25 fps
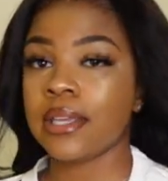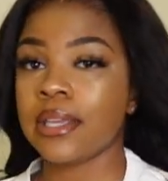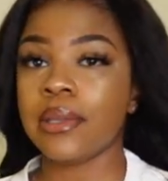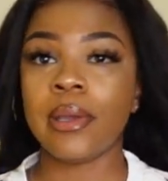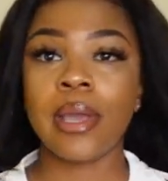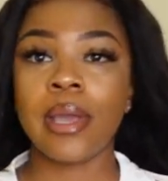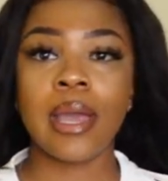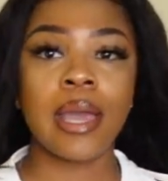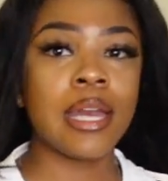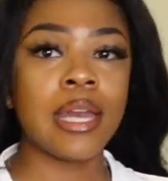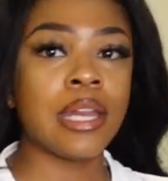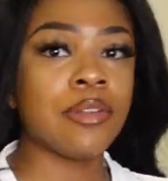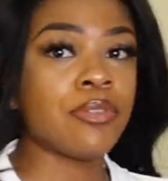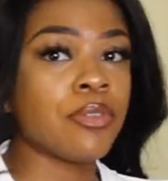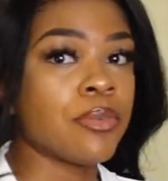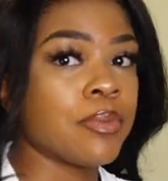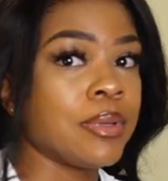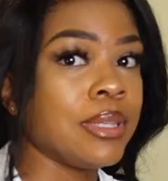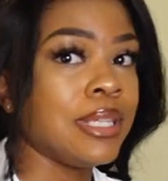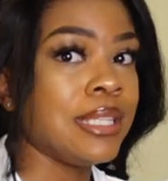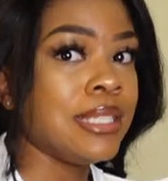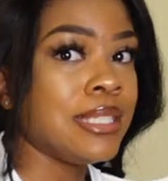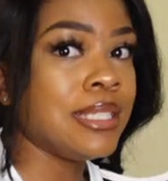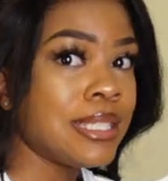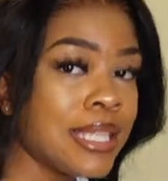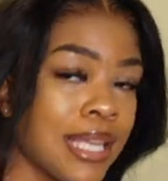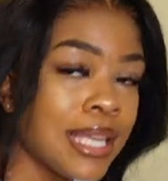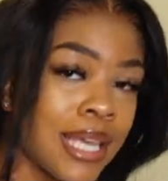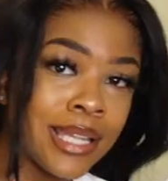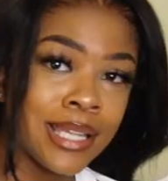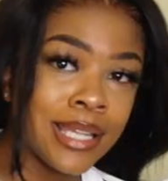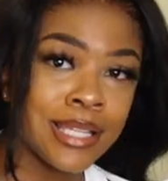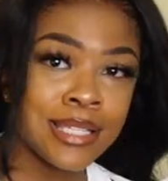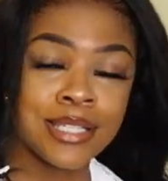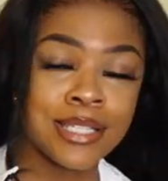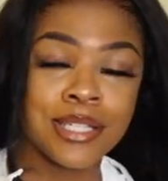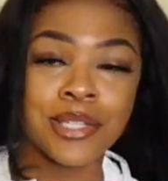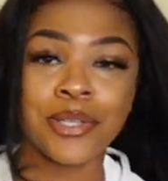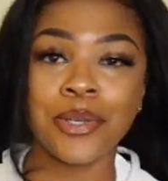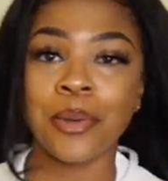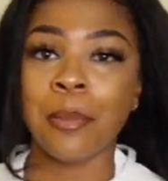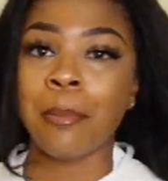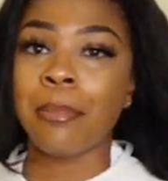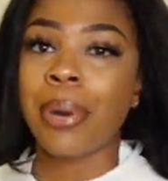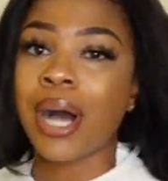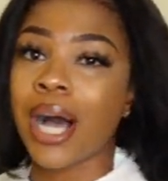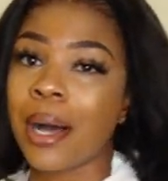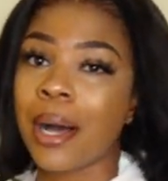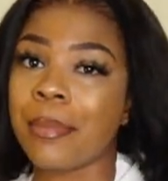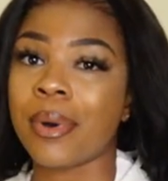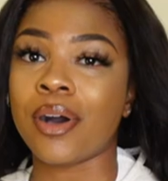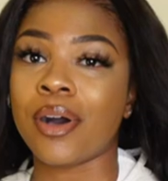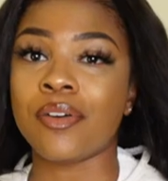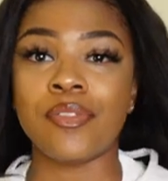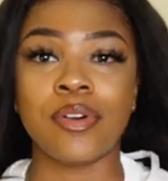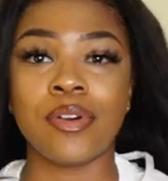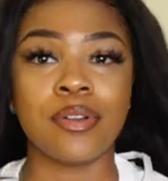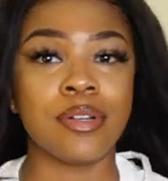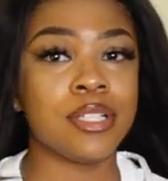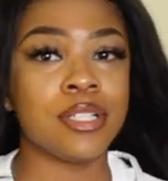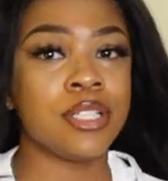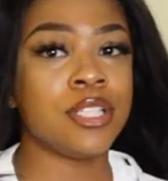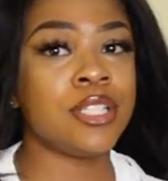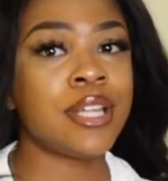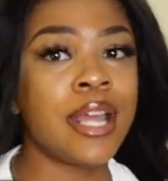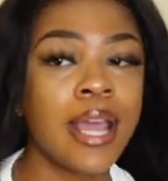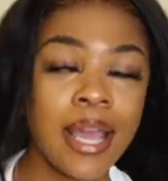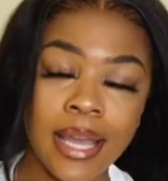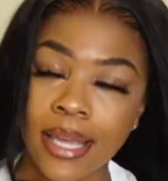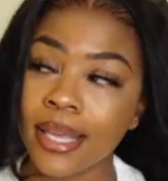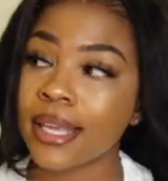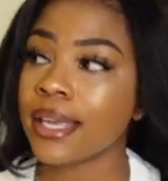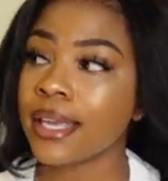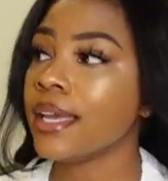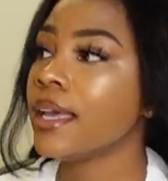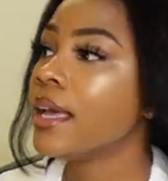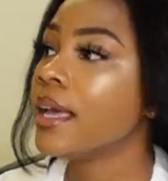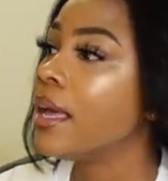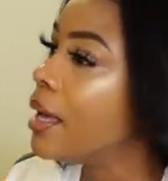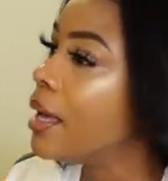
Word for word: You can't even really tell until you pop off on the jacket.